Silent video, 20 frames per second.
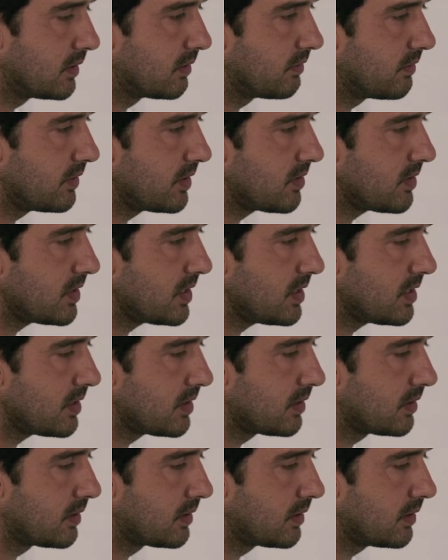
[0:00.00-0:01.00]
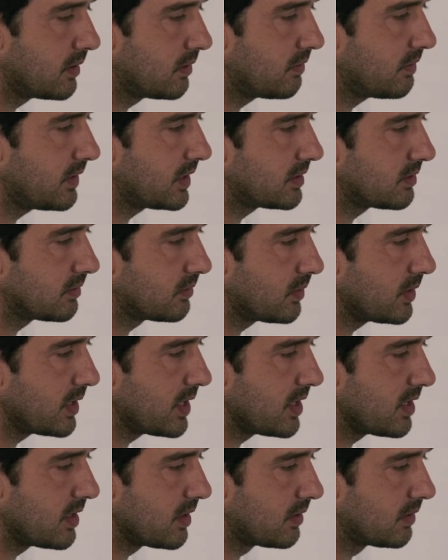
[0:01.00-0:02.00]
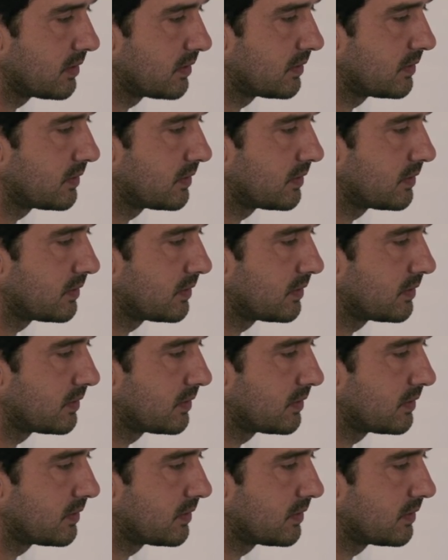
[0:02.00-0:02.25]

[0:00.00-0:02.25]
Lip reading: in a very effective way.